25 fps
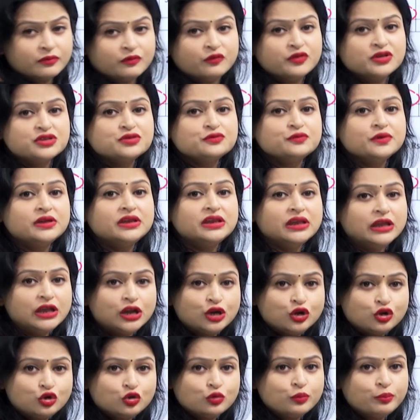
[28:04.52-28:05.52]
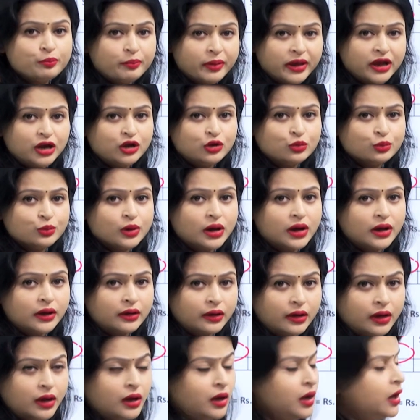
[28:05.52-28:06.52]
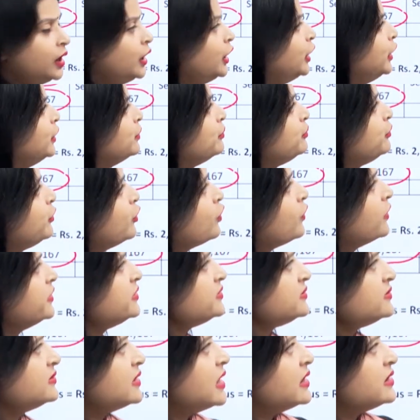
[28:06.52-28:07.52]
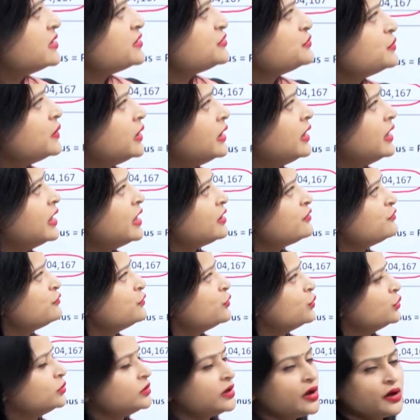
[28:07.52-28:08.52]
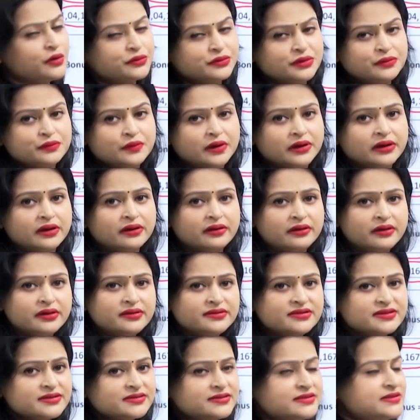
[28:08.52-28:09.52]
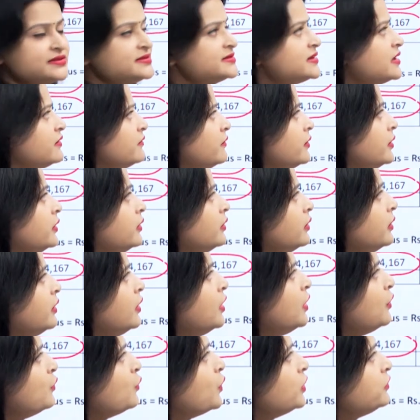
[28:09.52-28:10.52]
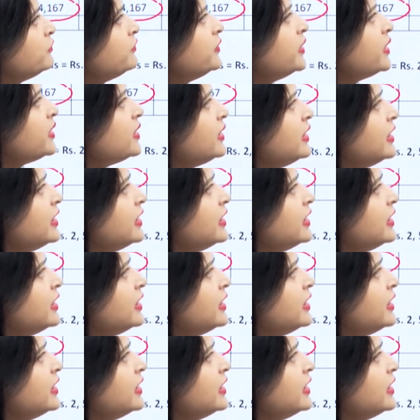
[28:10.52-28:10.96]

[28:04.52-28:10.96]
which we need to pay to our employees that is four thousand one hundred sixty seven. What we are